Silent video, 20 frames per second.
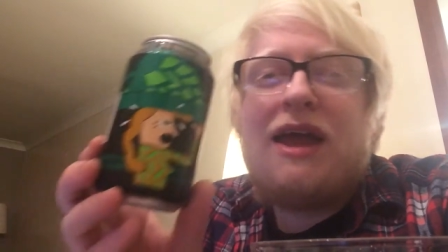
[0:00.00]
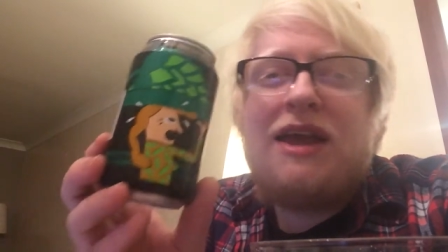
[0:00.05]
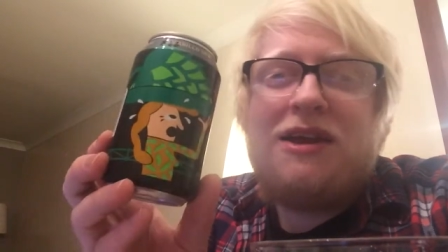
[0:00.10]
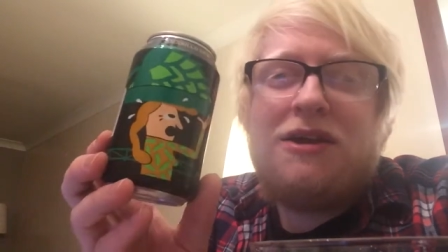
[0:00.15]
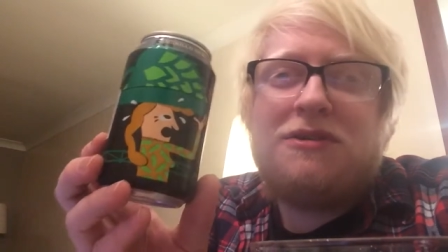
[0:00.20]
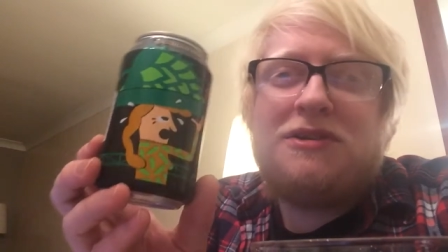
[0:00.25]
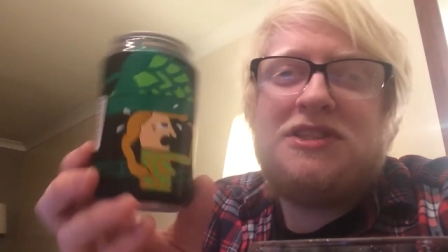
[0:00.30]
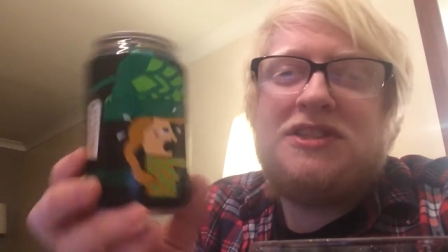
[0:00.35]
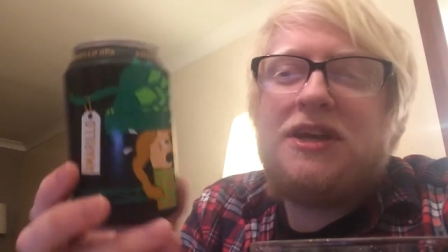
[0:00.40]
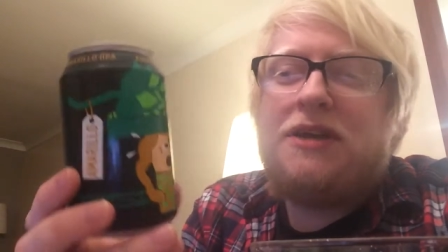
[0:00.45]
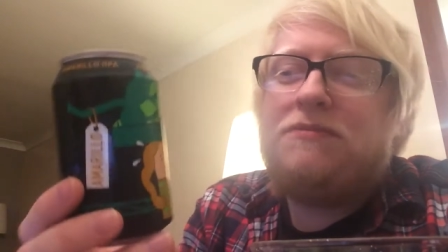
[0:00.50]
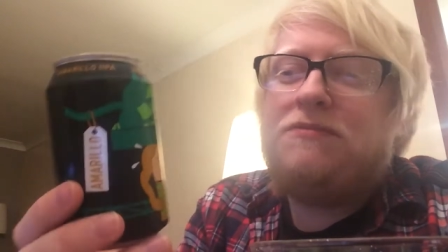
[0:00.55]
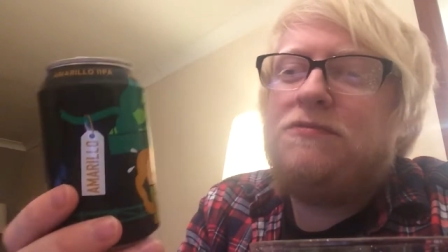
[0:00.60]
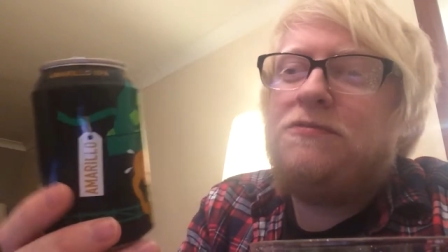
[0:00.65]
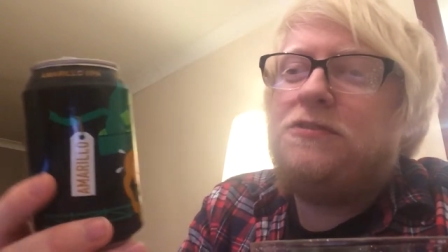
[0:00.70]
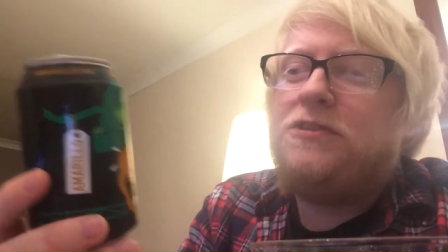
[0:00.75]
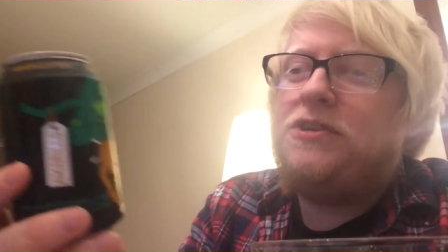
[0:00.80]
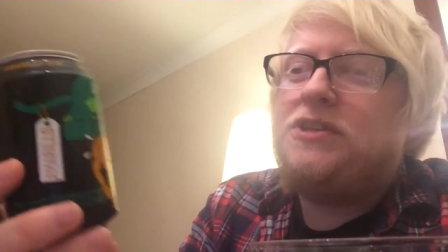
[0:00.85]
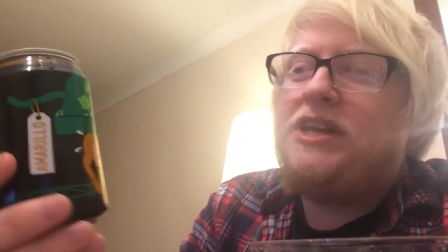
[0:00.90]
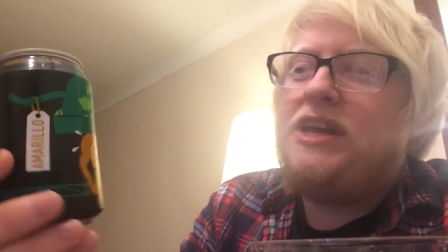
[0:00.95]
8 out of 10
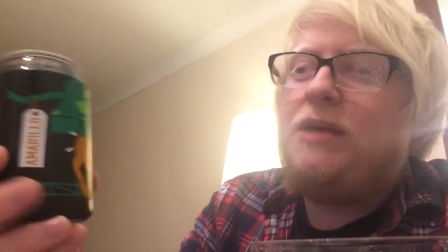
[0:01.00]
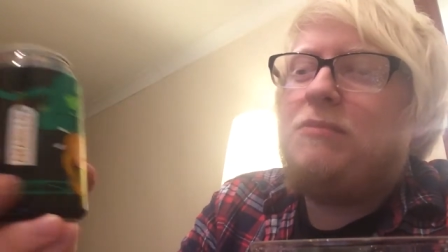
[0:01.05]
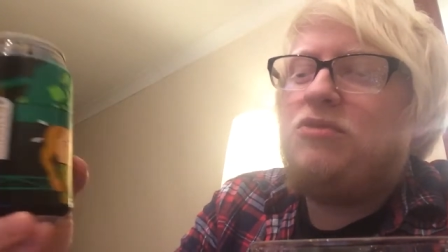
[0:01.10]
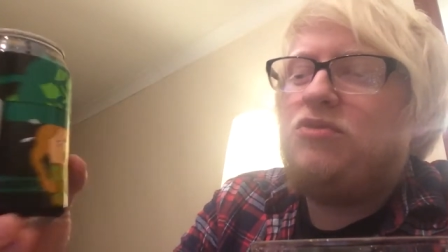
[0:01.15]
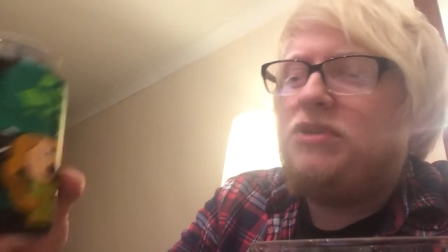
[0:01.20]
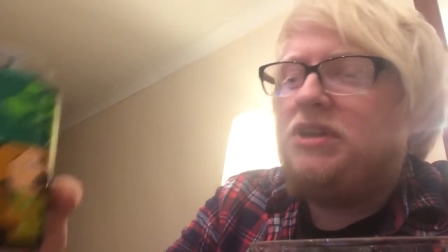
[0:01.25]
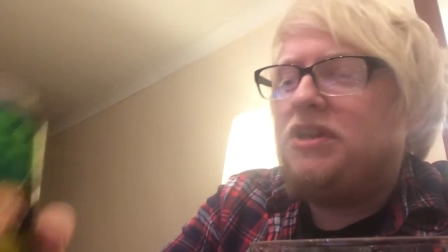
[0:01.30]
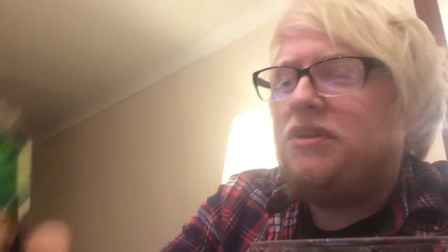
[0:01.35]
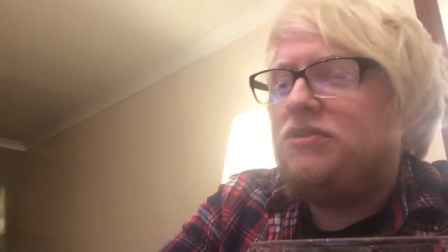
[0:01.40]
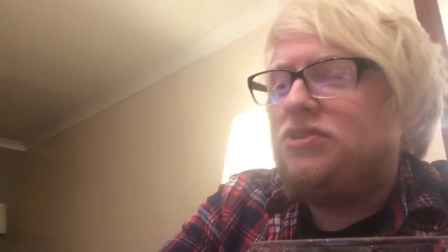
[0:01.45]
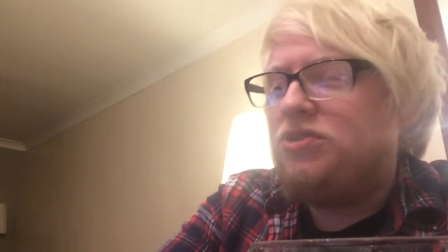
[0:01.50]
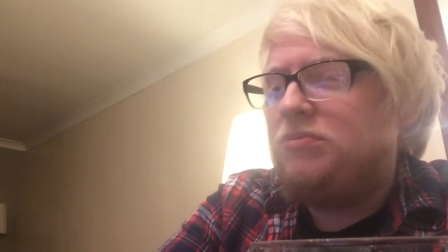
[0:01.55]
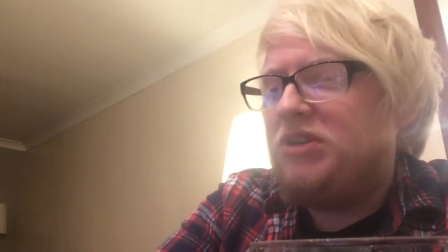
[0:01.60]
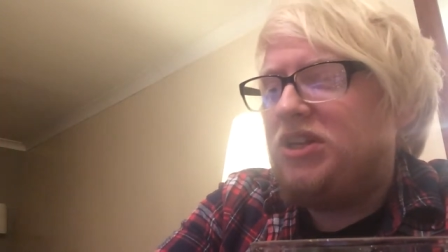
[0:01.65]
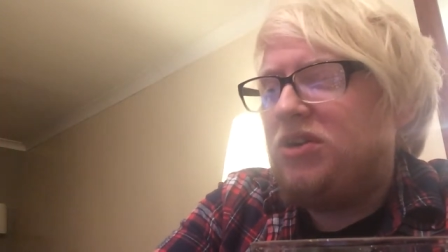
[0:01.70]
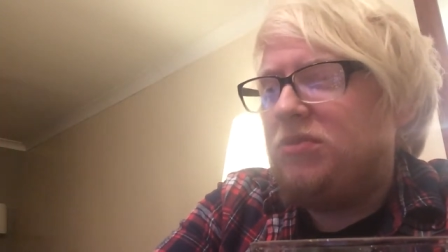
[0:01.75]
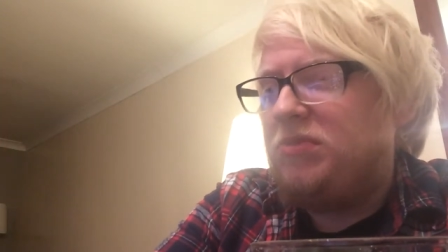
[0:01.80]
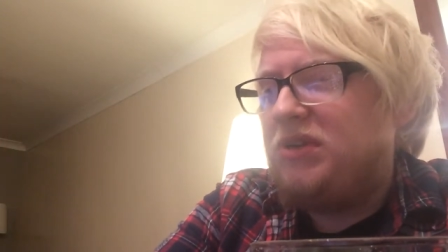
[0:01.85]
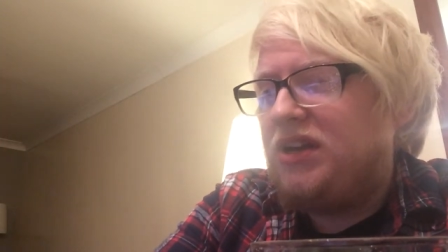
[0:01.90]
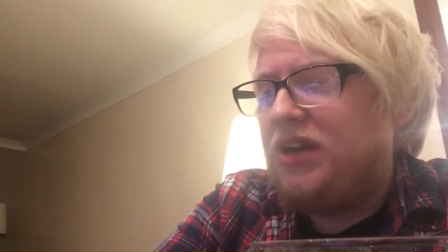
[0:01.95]
for the Amarillo
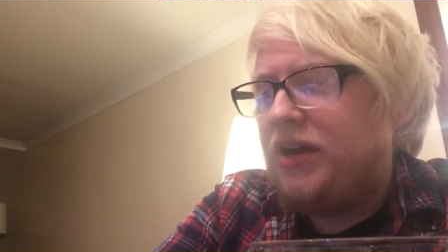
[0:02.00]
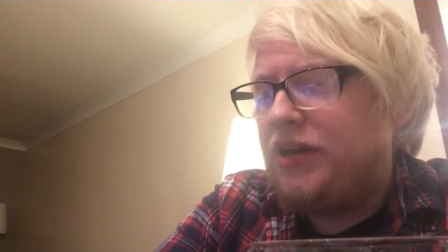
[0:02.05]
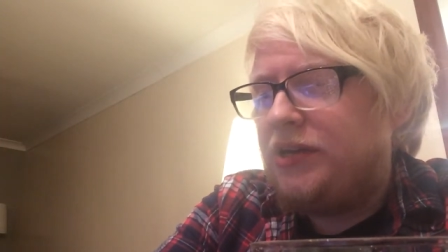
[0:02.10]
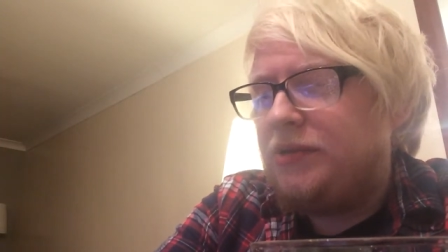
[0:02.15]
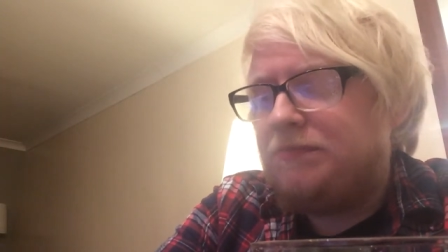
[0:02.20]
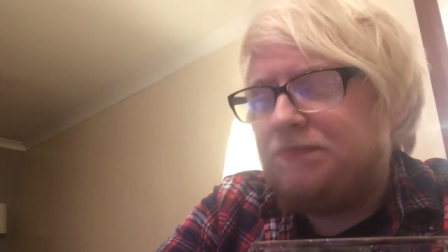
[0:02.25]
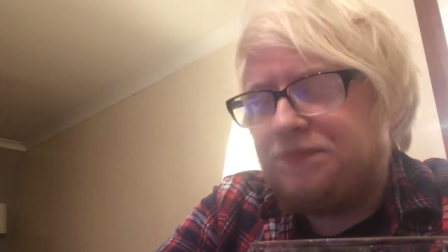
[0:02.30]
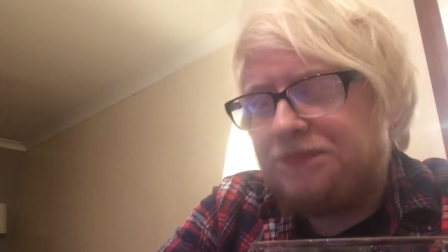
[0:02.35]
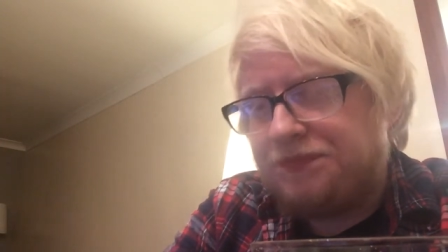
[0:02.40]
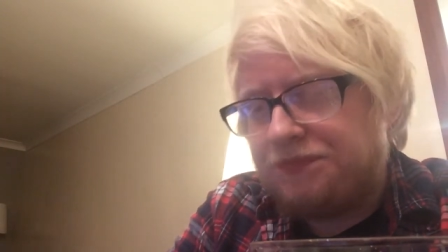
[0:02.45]
Double IPA.